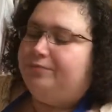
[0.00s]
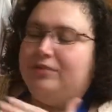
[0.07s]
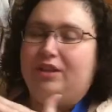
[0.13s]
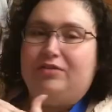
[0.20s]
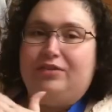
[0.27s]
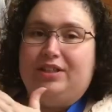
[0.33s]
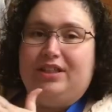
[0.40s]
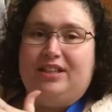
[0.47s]

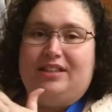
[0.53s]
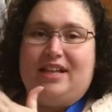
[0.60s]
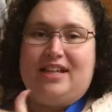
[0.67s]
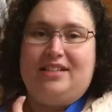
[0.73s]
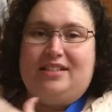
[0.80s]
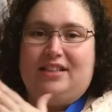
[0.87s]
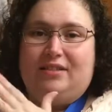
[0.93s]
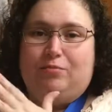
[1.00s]
They're really
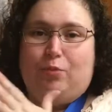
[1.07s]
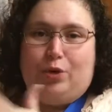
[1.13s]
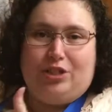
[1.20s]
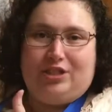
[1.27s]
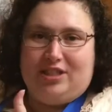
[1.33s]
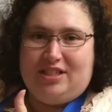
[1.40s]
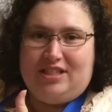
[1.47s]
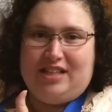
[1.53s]
nice and
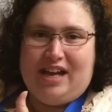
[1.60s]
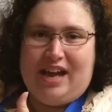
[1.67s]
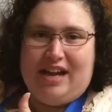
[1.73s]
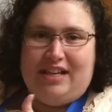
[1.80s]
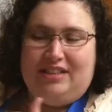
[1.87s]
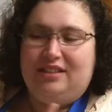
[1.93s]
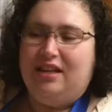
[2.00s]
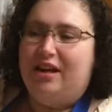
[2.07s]
moist
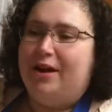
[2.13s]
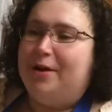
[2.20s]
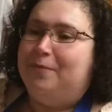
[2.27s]
inside.